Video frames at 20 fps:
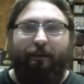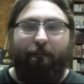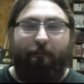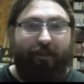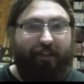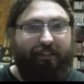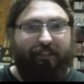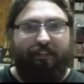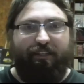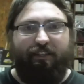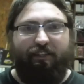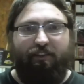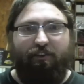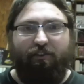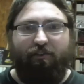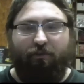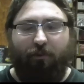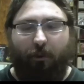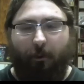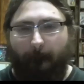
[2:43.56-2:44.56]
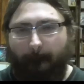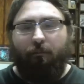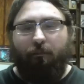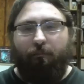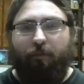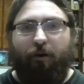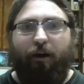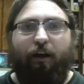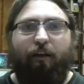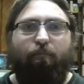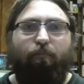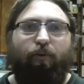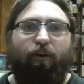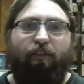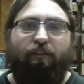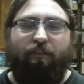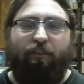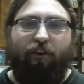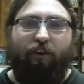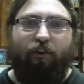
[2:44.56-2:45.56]
Business as usual. But
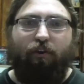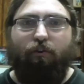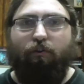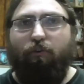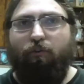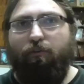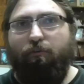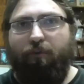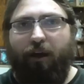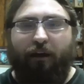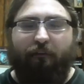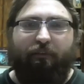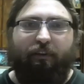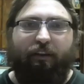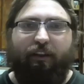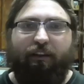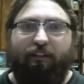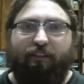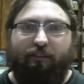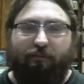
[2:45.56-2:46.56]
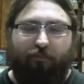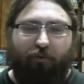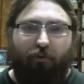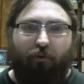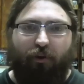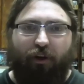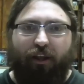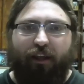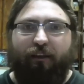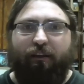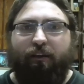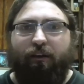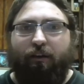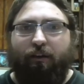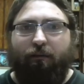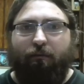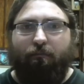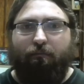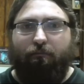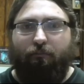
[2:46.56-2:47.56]
with the new evidence supported,
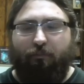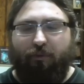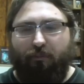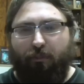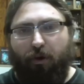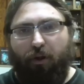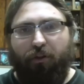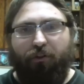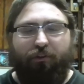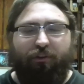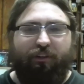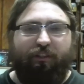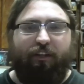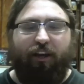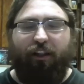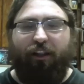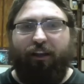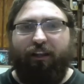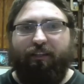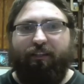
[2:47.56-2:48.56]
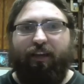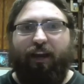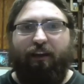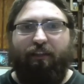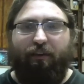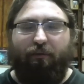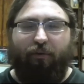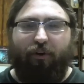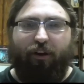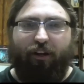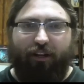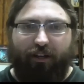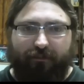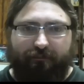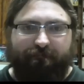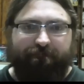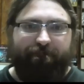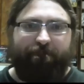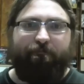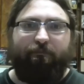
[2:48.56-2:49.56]
Mulder and Scully decide they want
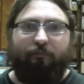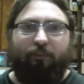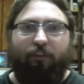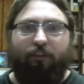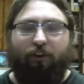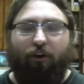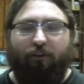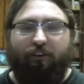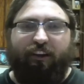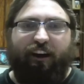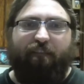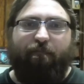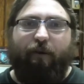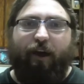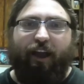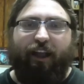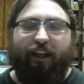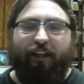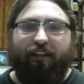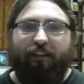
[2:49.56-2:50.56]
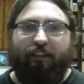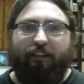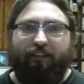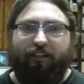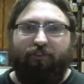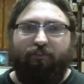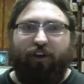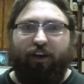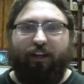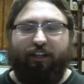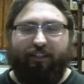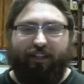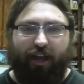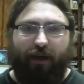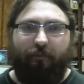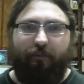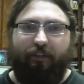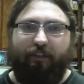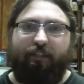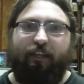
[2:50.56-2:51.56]
to go dive back into this and try to
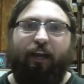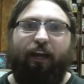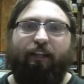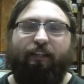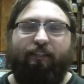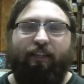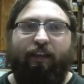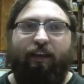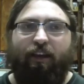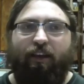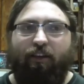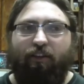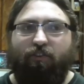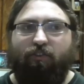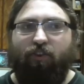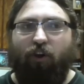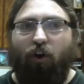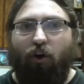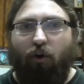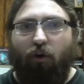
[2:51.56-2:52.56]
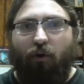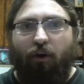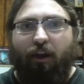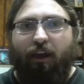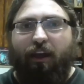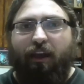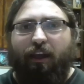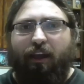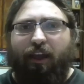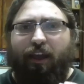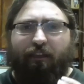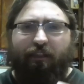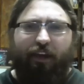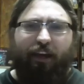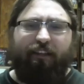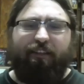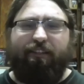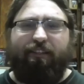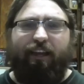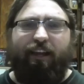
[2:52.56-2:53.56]
stop these guys. So, in
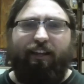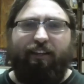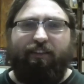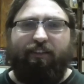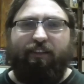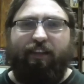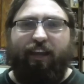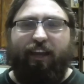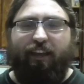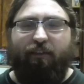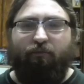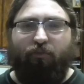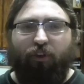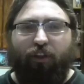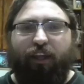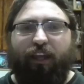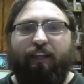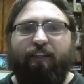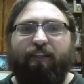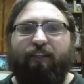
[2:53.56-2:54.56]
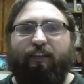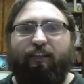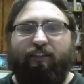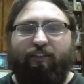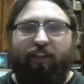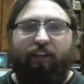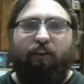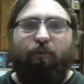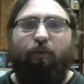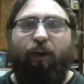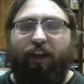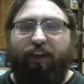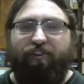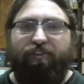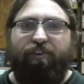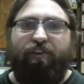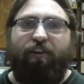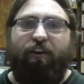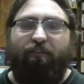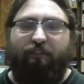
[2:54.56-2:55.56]
that sense, it really is a
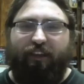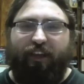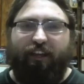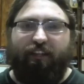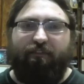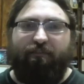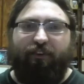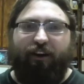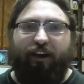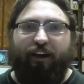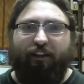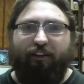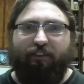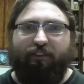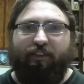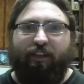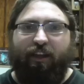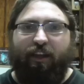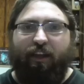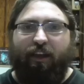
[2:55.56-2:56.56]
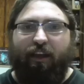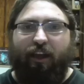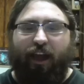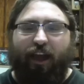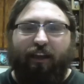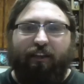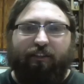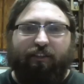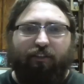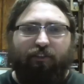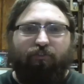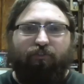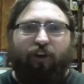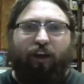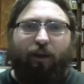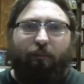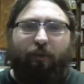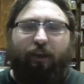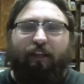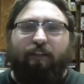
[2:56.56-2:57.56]
continuation of the X-Files and still
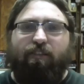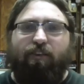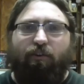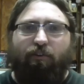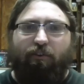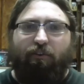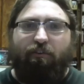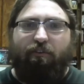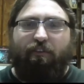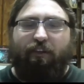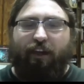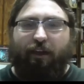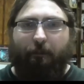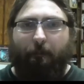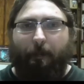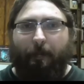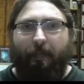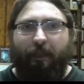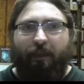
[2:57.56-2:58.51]
trying to be its own new thing.